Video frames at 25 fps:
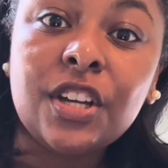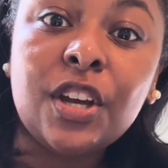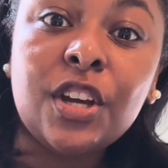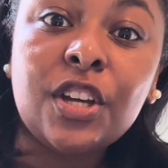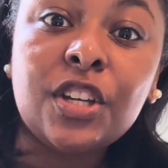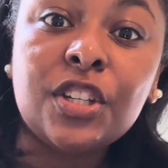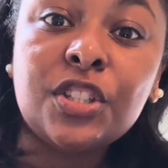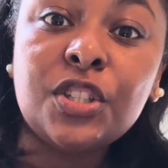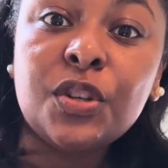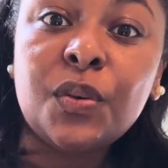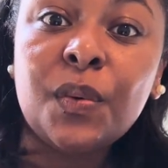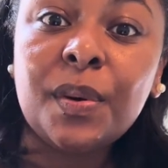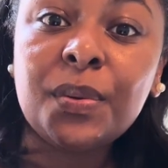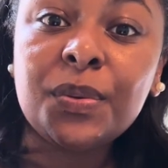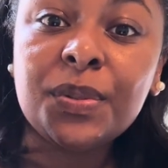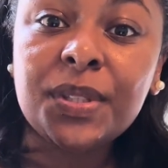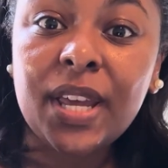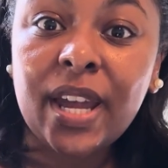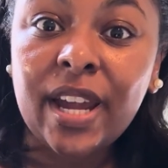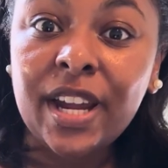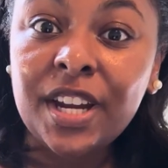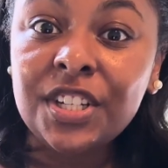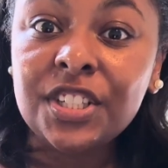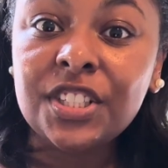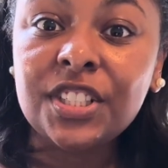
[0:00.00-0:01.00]
So I was
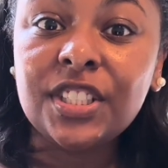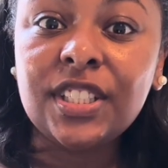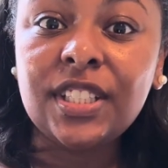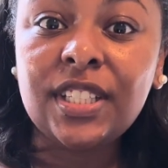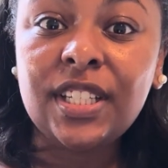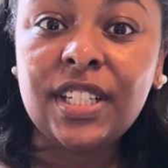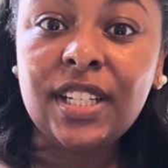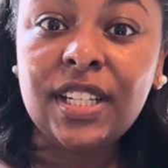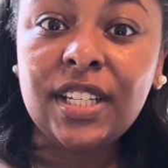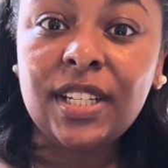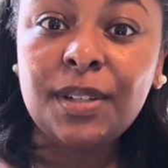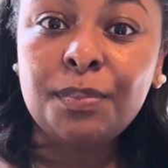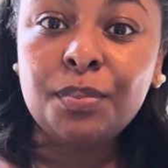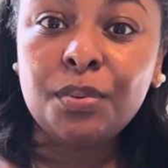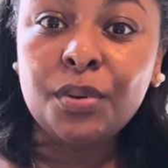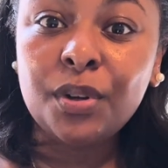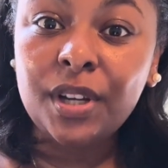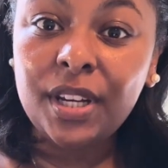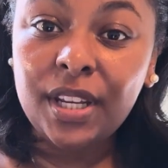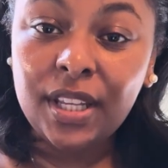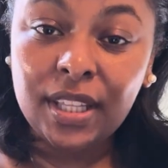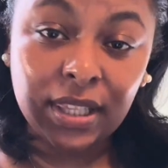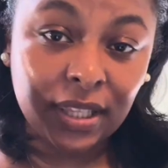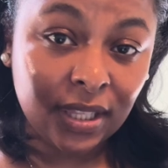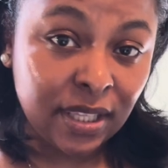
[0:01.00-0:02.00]
actually
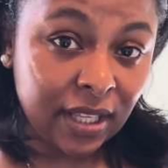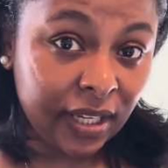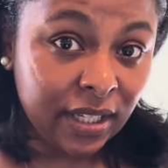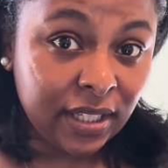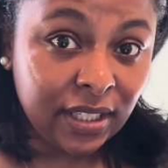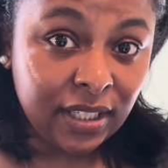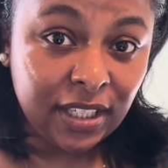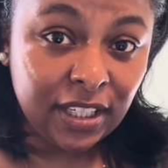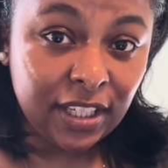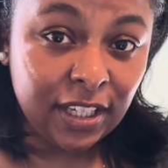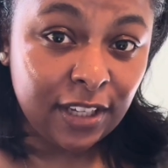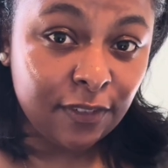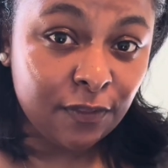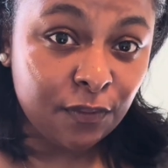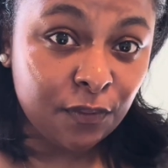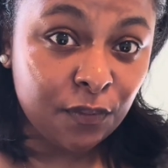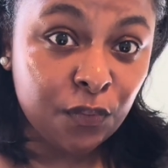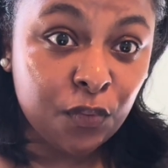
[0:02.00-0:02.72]
pretty lucky and